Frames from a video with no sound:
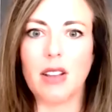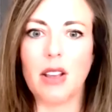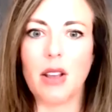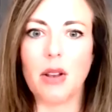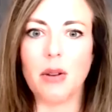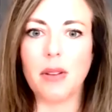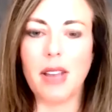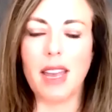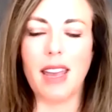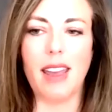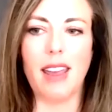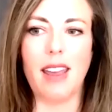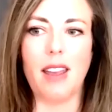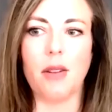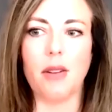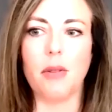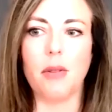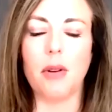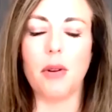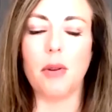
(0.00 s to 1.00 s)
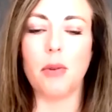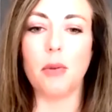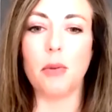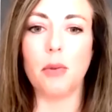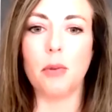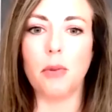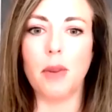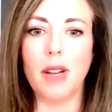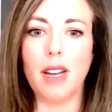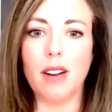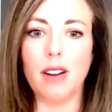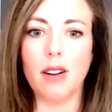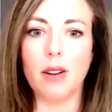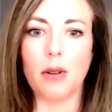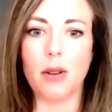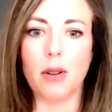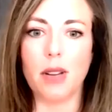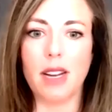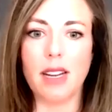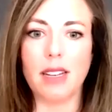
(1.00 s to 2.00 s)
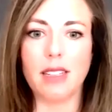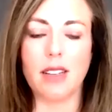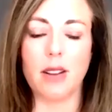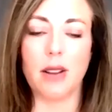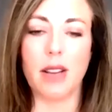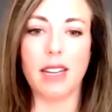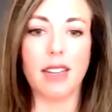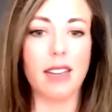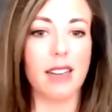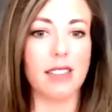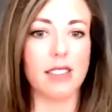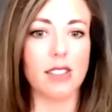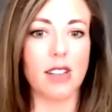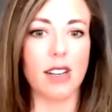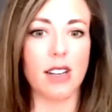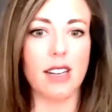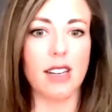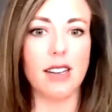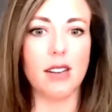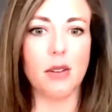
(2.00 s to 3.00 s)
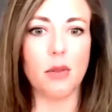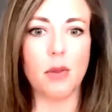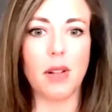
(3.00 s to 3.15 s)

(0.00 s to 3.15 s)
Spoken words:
Okay, we are going to go ahead and get started.